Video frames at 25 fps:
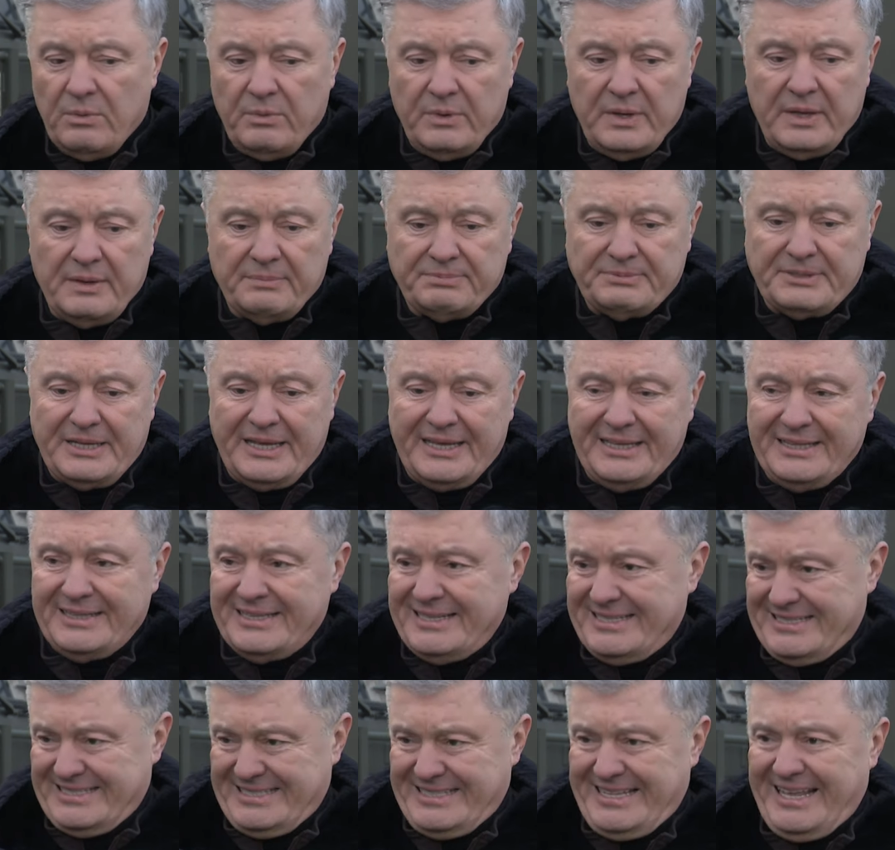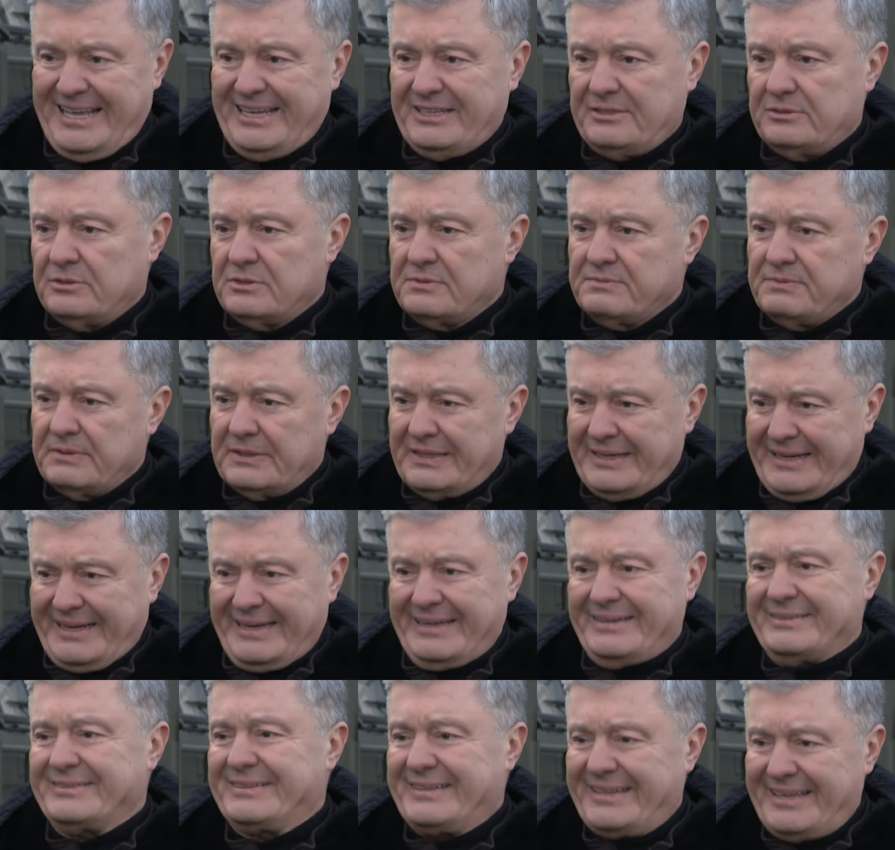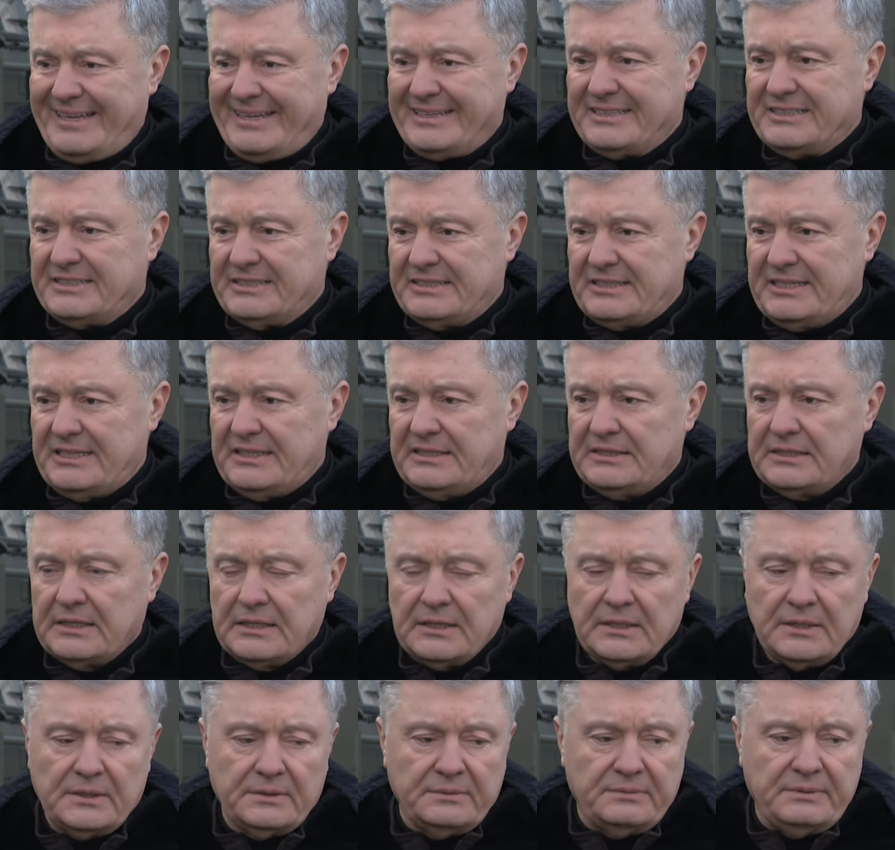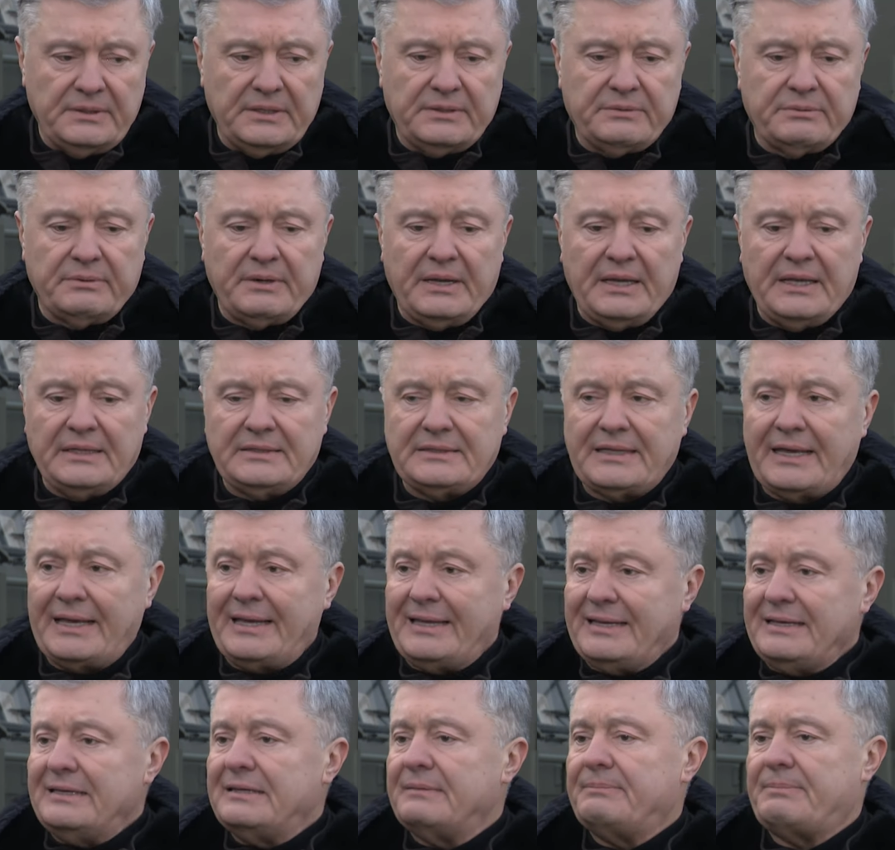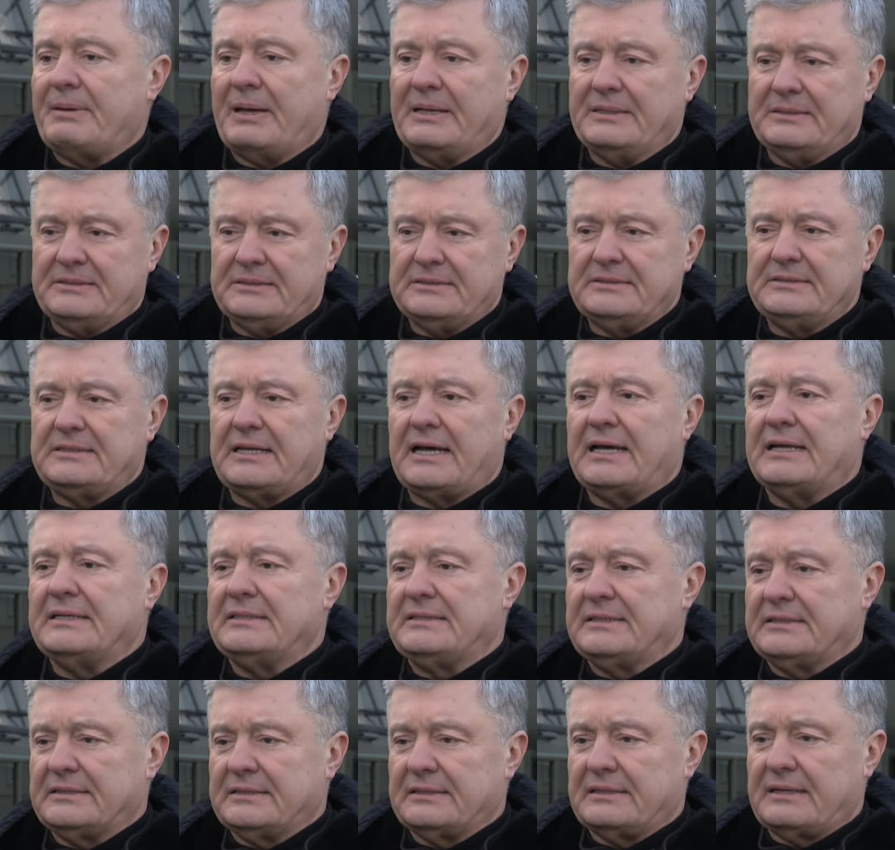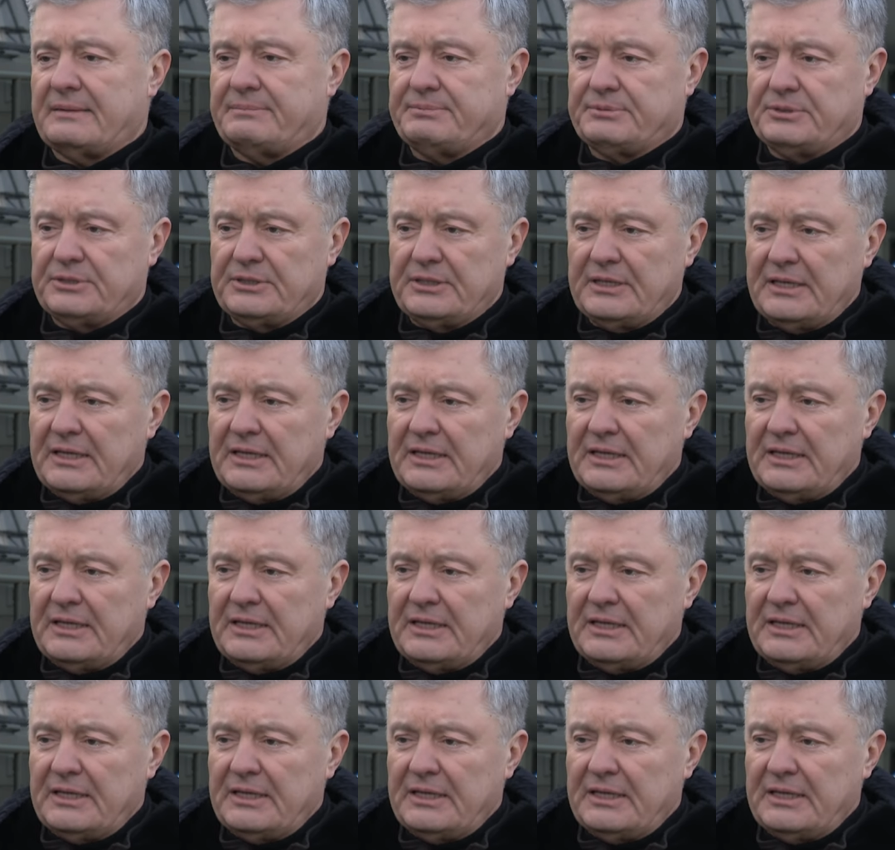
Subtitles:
we obtain the status for the candidate. We create the independent anti-corruption